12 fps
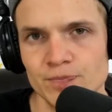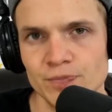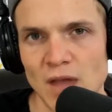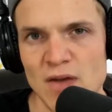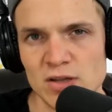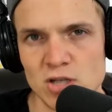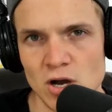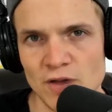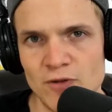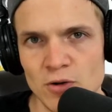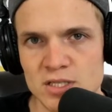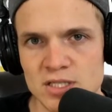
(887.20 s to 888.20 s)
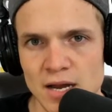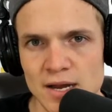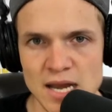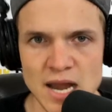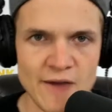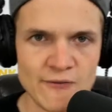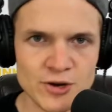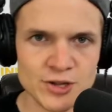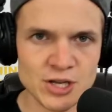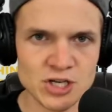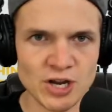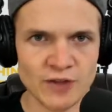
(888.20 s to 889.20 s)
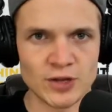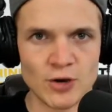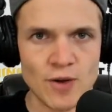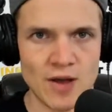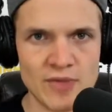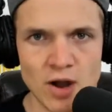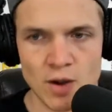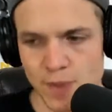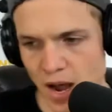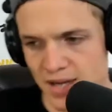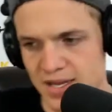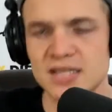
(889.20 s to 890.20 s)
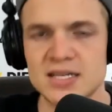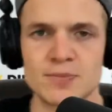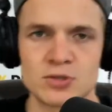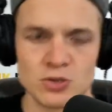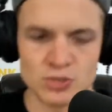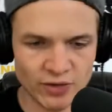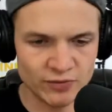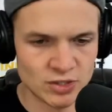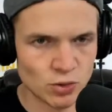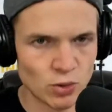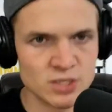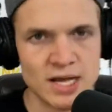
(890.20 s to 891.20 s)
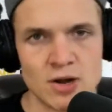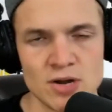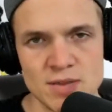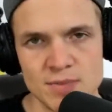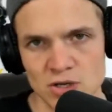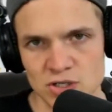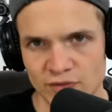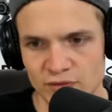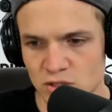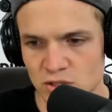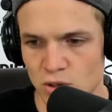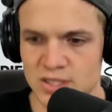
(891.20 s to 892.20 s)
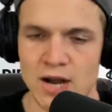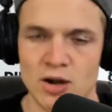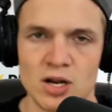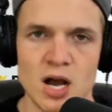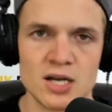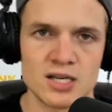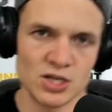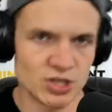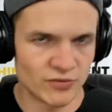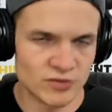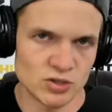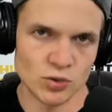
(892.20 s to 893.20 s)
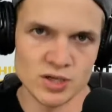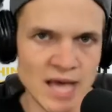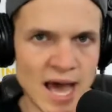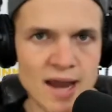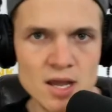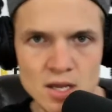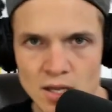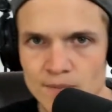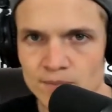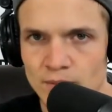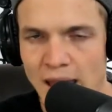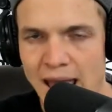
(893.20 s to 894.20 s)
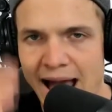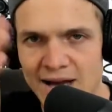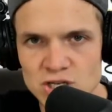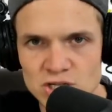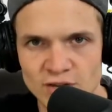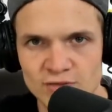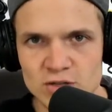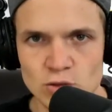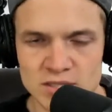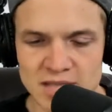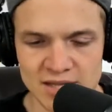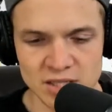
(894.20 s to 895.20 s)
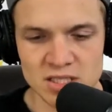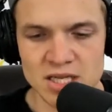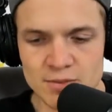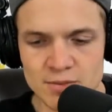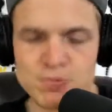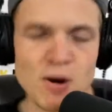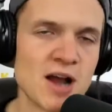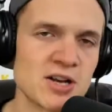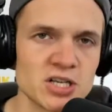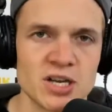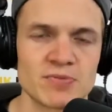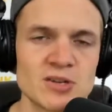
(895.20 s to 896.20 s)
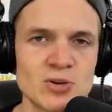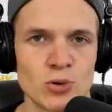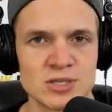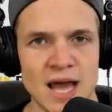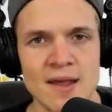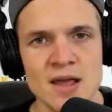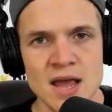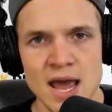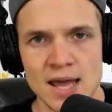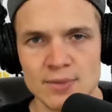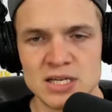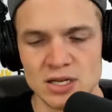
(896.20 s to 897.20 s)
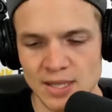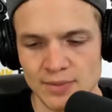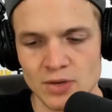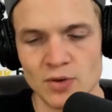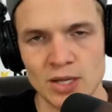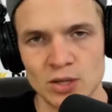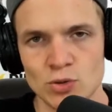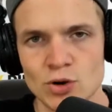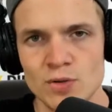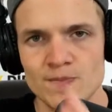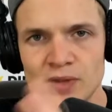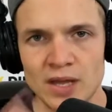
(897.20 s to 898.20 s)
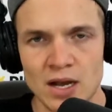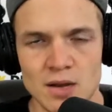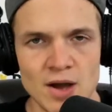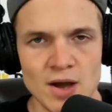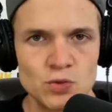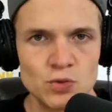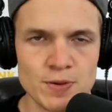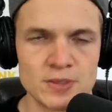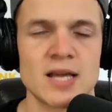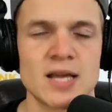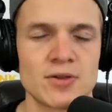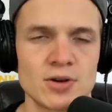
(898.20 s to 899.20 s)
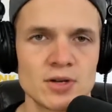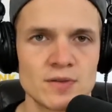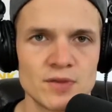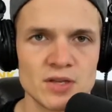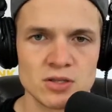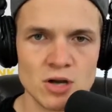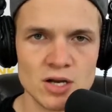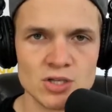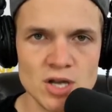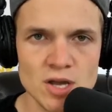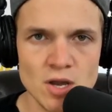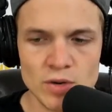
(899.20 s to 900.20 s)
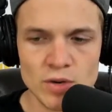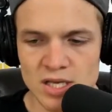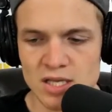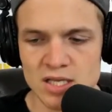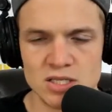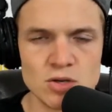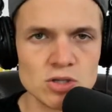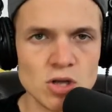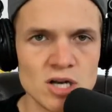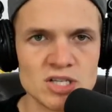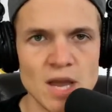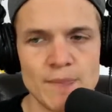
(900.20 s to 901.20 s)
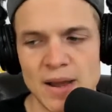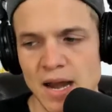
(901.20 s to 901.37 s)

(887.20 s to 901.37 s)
And that's all I focused on. And everything shifted around that. Our podcast episode shifted towards that. Our email shifted towards that. Our content shifted towards that. My action shifted towards that. The team's project shifted towards that. And let me tell you something. We went through, and in a month, we put together this launch. We did this huge launch campaign.